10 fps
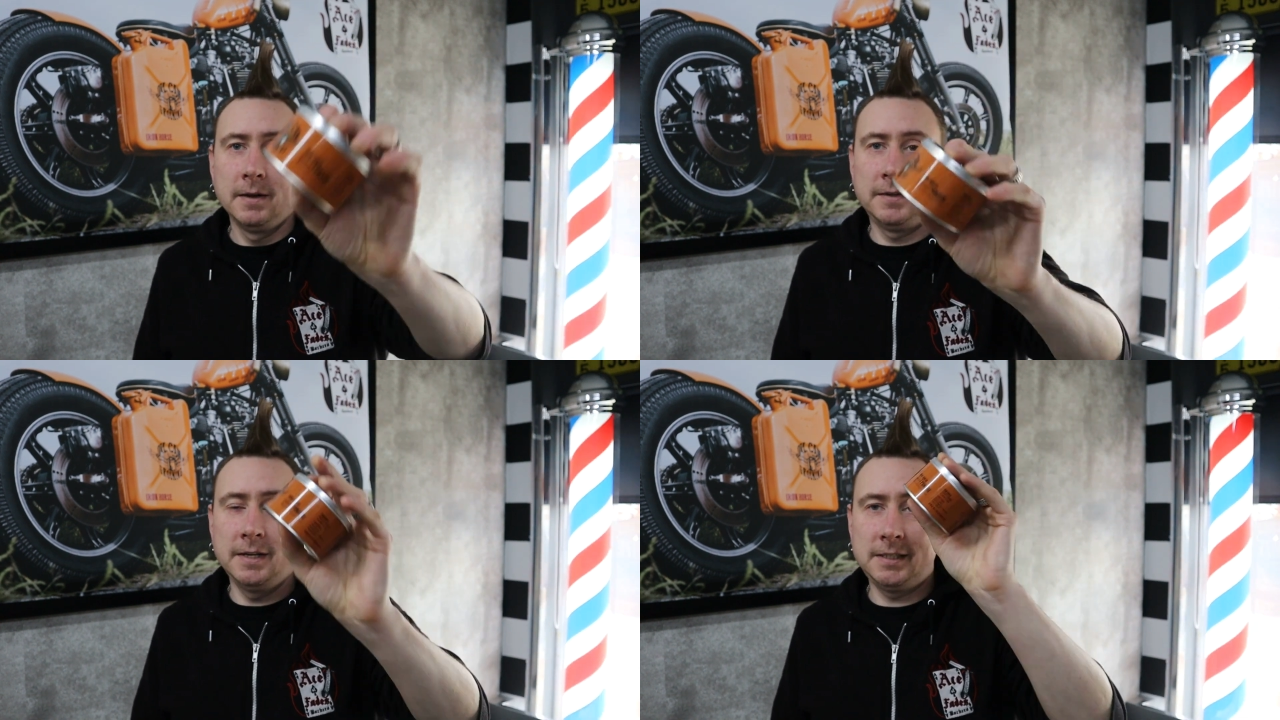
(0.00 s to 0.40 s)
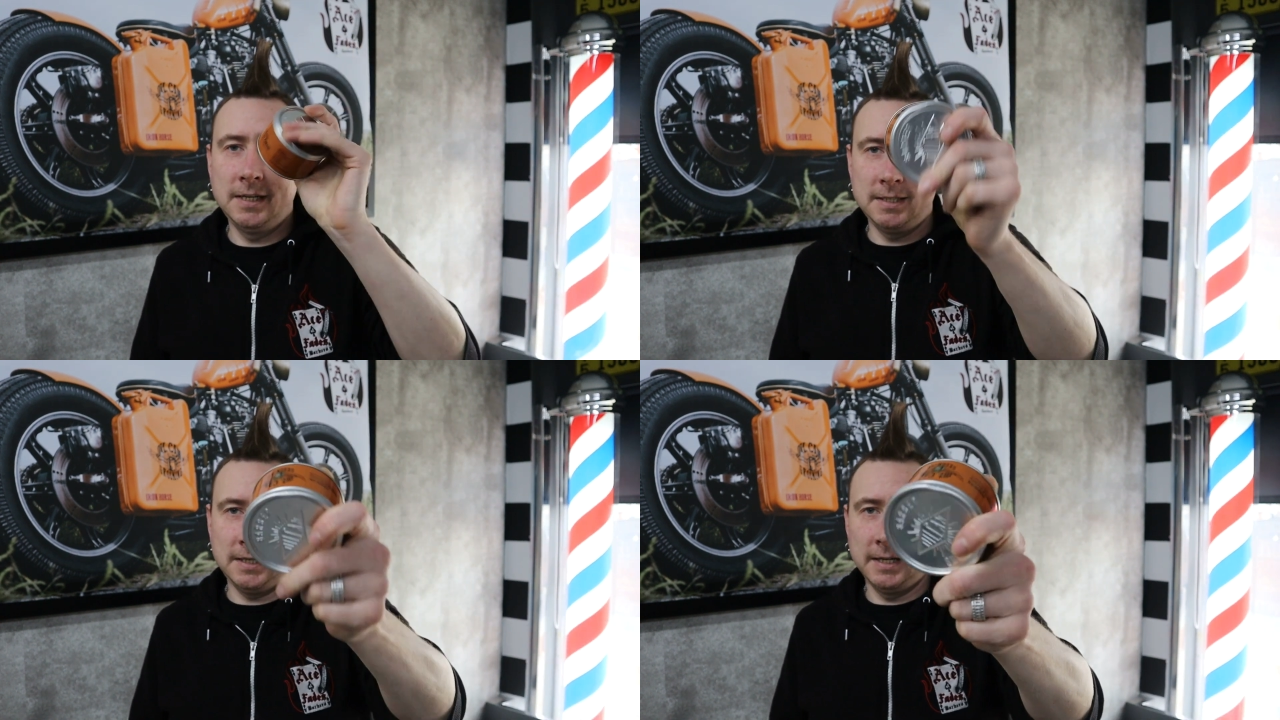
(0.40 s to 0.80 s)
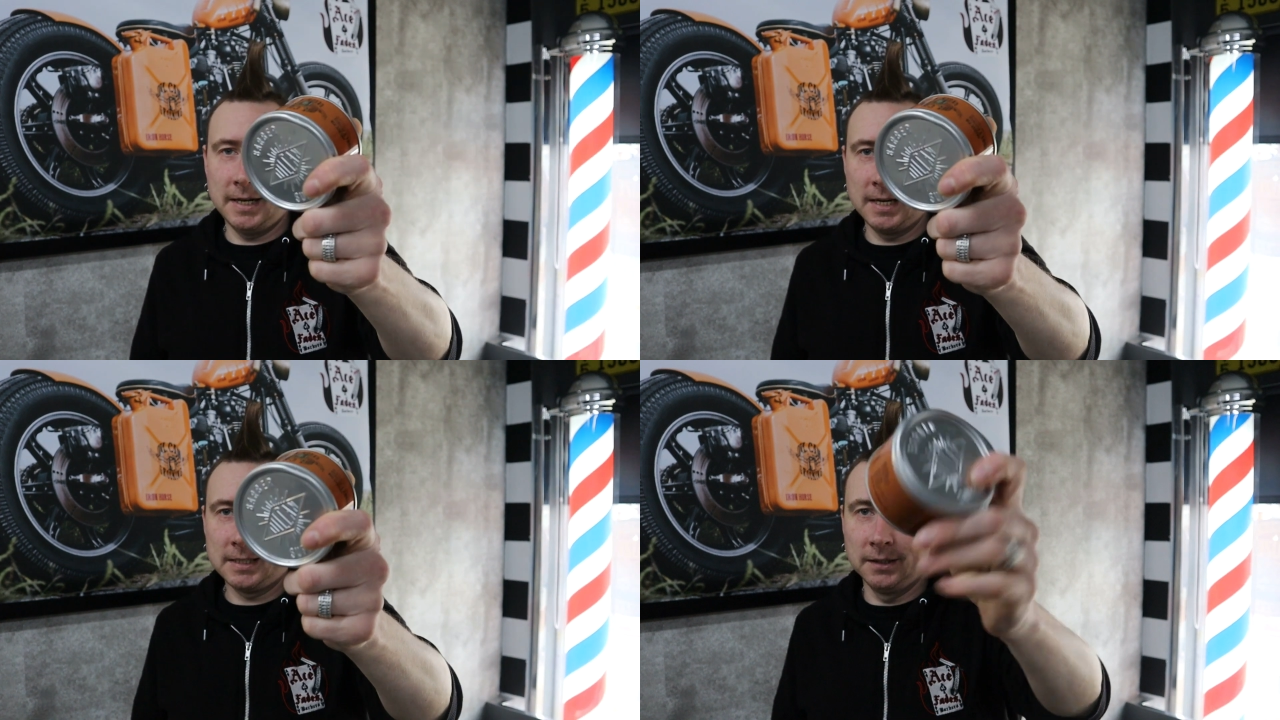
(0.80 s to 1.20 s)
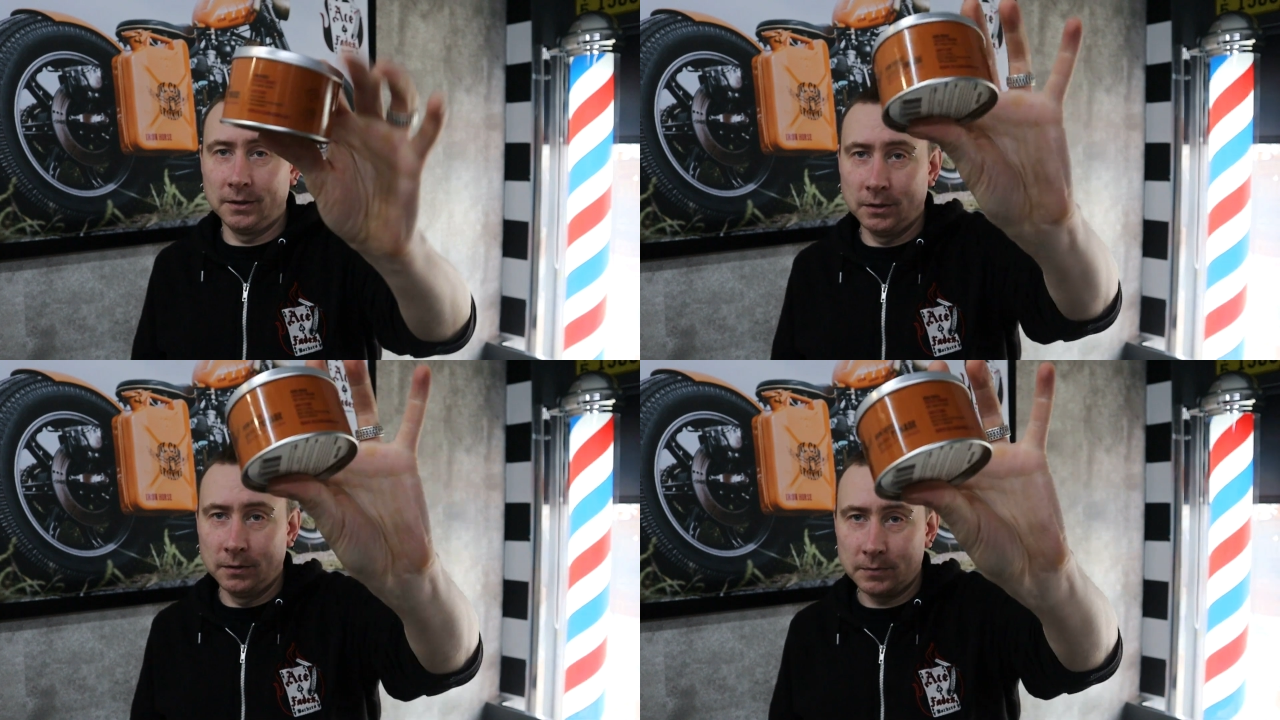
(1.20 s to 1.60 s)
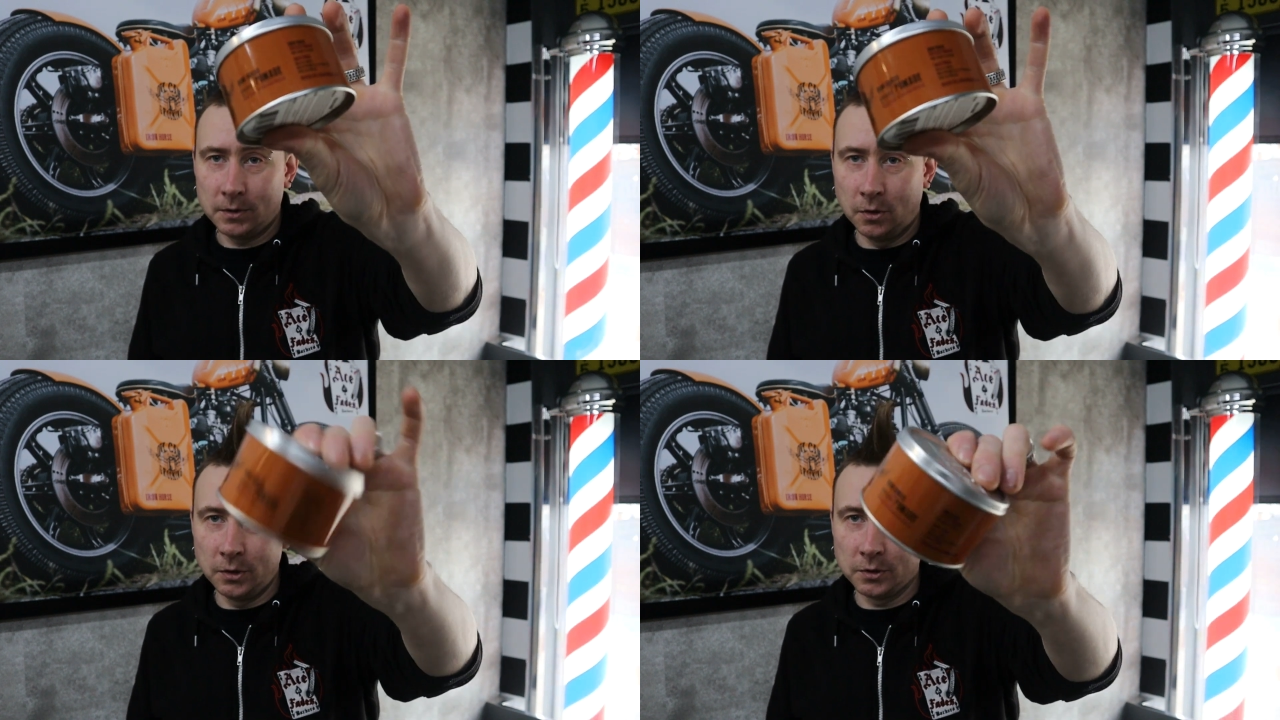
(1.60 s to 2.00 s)
This is in a nice little
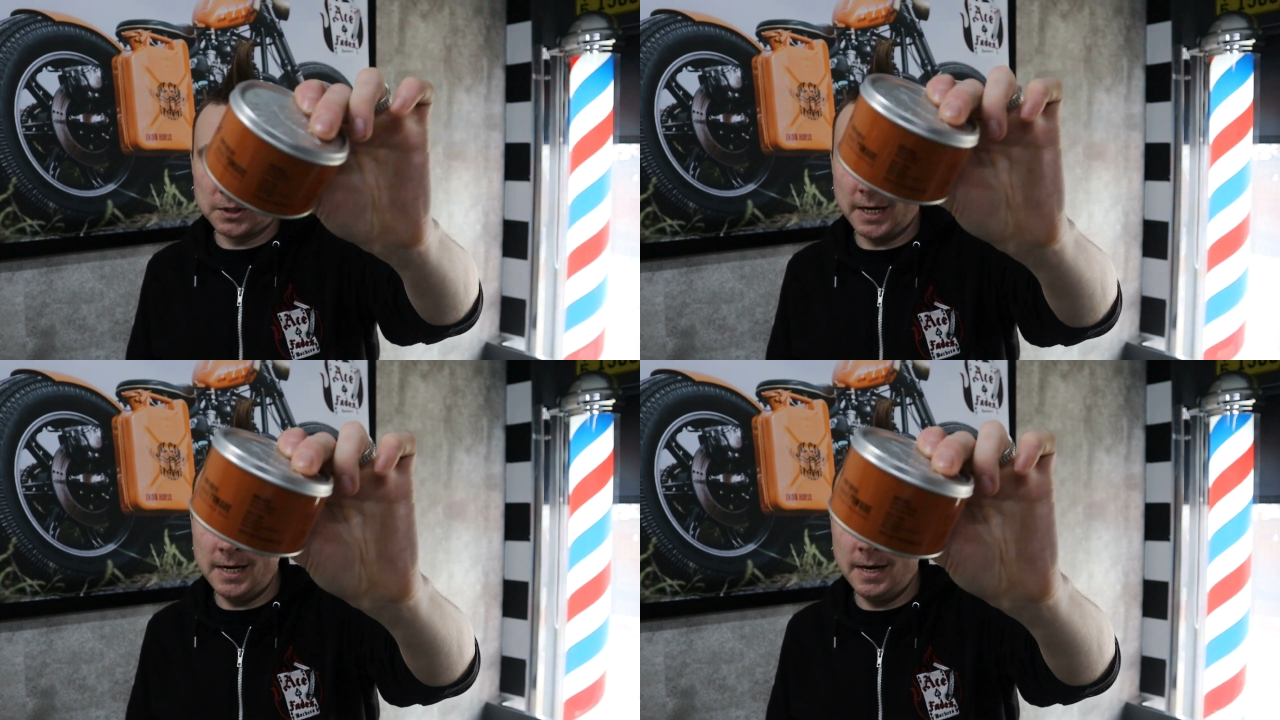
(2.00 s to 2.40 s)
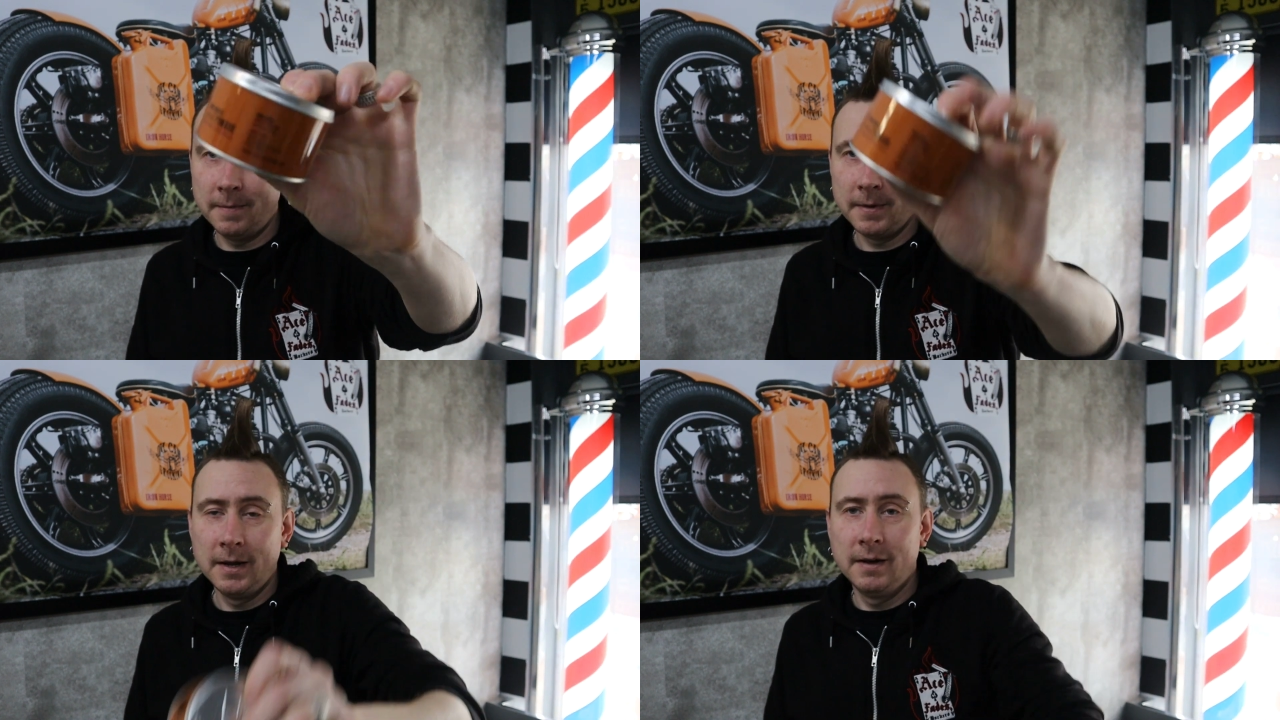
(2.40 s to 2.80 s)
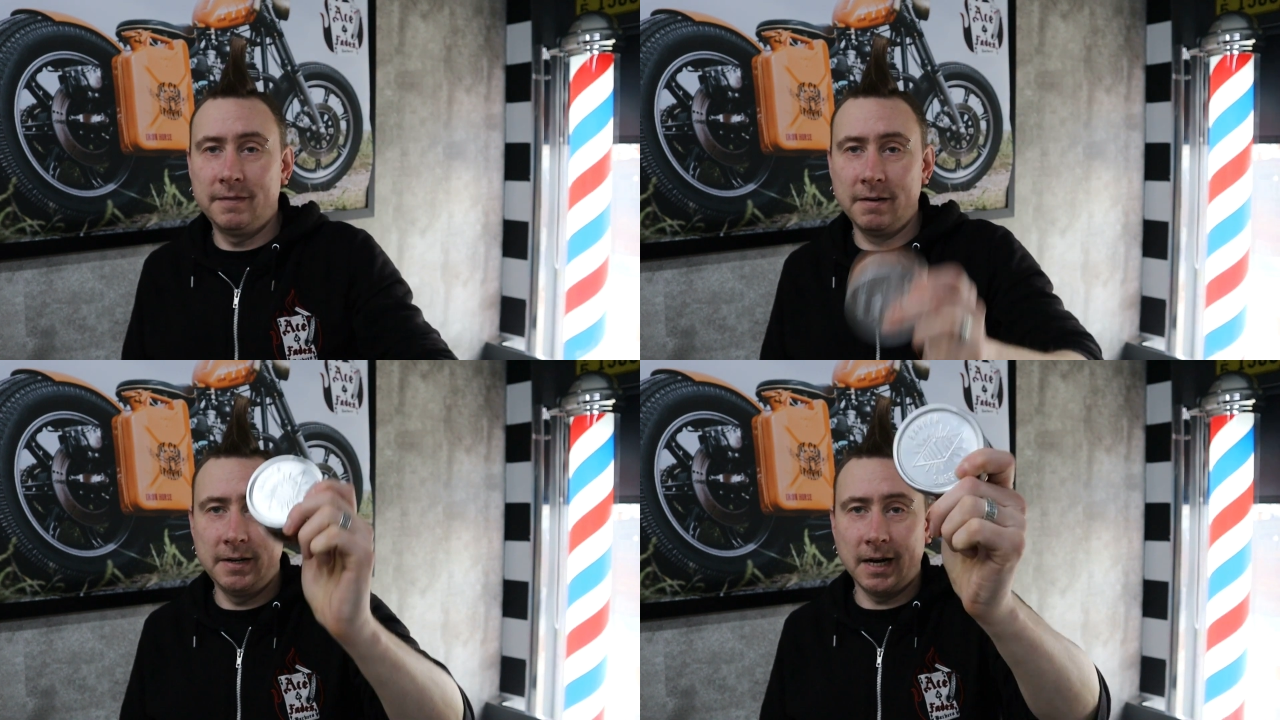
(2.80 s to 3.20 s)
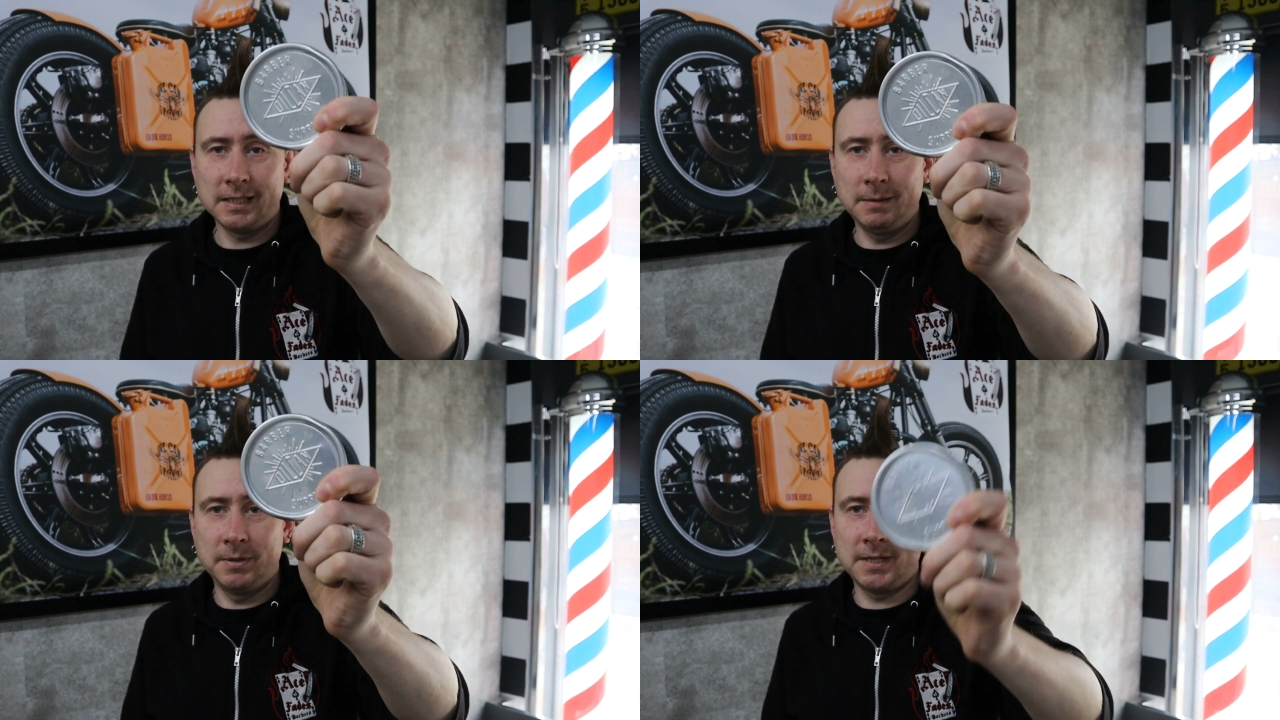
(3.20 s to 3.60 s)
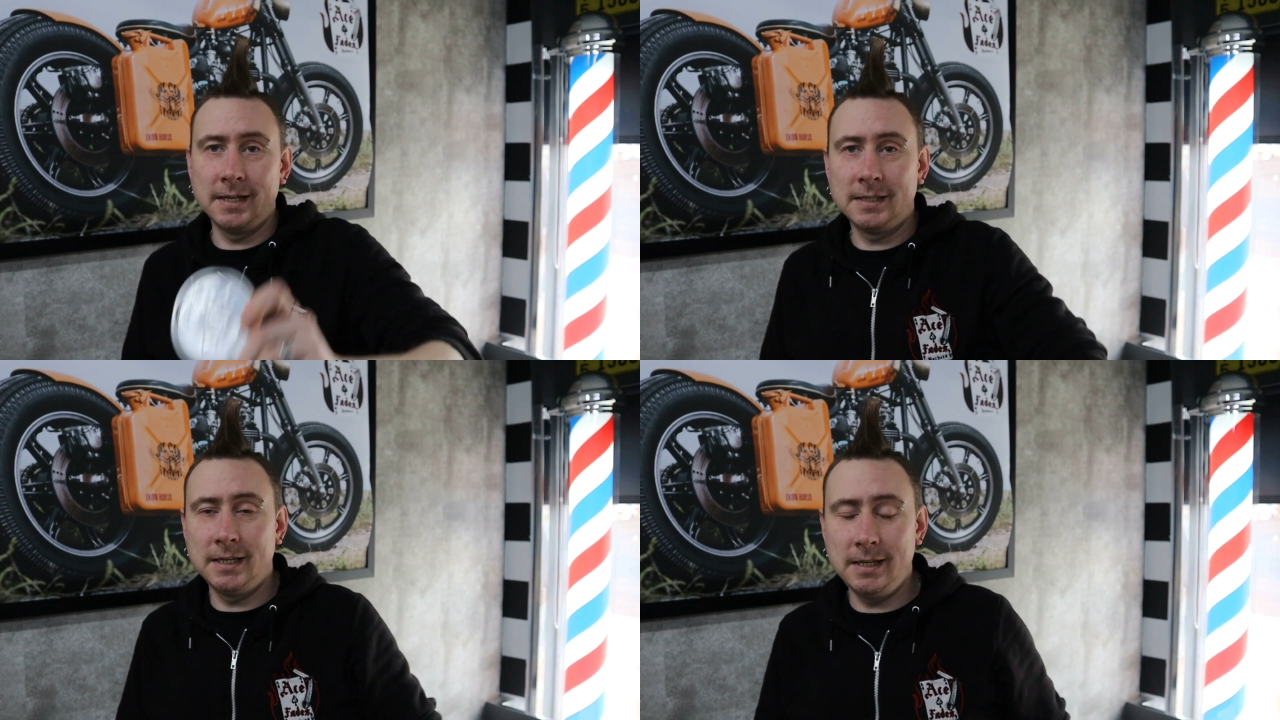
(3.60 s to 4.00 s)
oil tin, very nicely
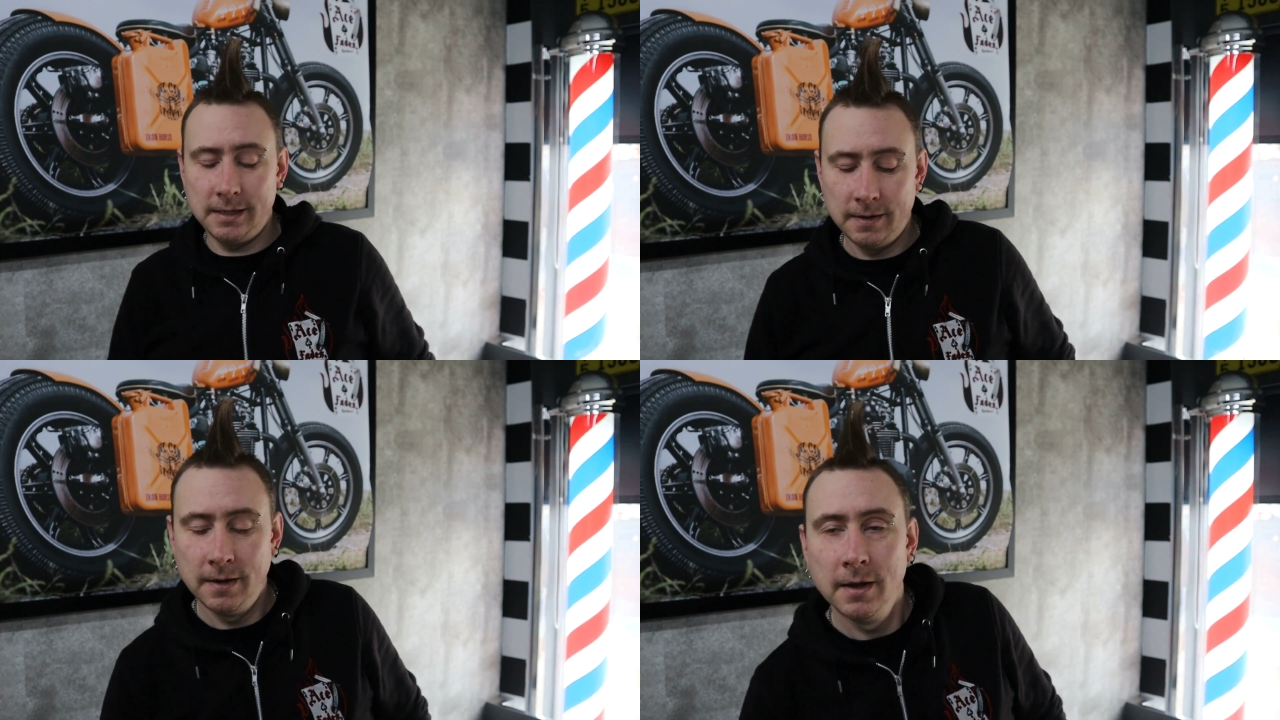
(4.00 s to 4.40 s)
presented.